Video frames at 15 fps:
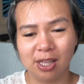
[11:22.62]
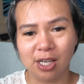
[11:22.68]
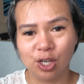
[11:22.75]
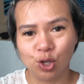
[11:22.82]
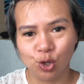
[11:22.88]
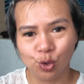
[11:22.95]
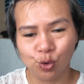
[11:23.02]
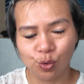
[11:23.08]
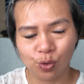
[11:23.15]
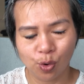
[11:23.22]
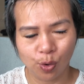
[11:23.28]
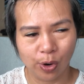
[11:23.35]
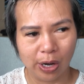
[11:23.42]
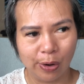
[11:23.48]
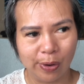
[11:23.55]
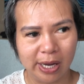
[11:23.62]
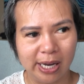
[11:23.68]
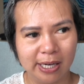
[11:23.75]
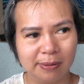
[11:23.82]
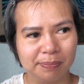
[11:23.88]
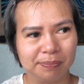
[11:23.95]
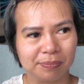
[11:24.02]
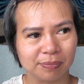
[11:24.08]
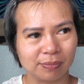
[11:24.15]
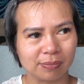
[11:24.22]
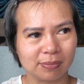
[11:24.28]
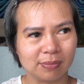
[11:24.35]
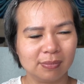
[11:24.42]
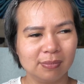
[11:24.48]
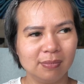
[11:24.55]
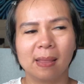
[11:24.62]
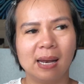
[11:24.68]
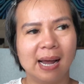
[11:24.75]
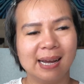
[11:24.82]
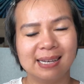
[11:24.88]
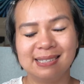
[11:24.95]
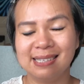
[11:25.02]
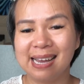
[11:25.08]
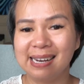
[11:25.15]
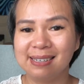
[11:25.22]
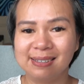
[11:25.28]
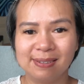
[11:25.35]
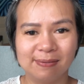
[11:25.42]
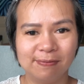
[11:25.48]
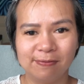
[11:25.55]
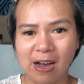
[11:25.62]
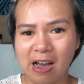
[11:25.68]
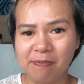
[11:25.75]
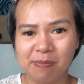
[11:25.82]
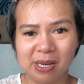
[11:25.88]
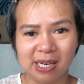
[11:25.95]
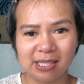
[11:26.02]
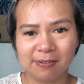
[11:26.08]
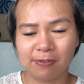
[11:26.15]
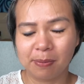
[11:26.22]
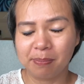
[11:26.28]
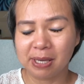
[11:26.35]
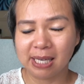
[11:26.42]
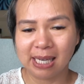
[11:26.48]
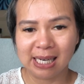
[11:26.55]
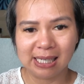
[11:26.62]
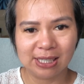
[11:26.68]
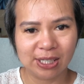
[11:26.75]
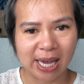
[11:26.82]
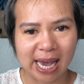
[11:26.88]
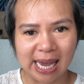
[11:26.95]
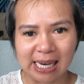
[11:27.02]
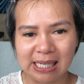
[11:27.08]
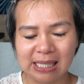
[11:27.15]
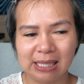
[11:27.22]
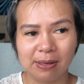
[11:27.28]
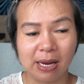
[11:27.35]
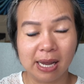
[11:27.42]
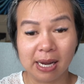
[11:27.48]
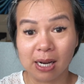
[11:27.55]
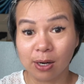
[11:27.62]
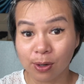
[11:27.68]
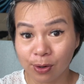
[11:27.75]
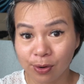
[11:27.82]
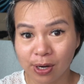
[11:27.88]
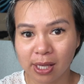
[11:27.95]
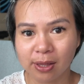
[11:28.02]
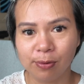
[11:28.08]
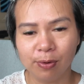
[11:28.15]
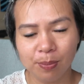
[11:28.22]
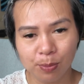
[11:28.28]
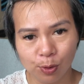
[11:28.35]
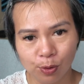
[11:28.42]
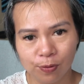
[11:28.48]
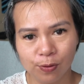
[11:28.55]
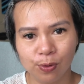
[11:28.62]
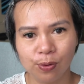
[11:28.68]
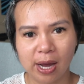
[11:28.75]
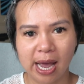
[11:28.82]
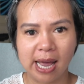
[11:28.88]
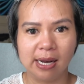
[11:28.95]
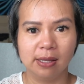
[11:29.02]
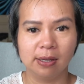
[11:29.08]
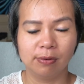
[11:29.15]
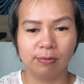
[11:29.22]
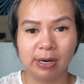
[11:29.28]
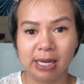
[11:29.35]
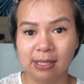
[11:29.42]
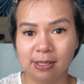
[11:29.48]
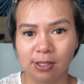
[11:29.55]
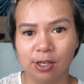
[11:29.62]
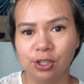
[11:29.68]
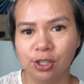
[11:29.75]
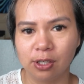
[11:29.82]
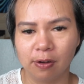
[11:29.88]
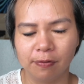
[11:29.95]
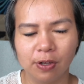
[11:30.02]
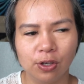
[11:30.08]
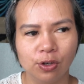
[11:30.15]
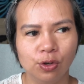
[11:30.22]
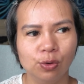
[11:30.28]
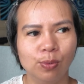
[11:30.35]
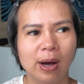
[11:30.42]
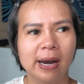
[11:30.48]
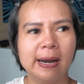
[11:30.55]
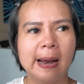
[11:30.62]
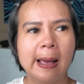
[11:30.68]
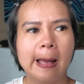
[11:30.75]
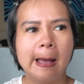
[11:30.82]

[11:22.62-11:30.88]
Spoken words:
new coil in. Like I said, 5 minutes from beginning to end, including the removal and the reinsertion of the new one,